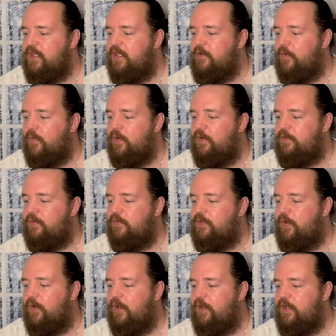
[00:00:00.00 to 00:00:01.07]
an oracle
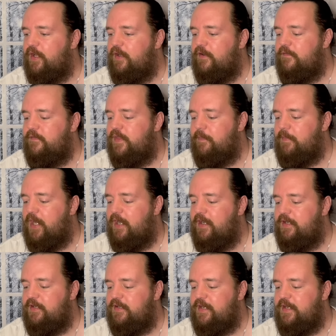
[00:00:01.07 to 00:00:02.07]
card of the mind,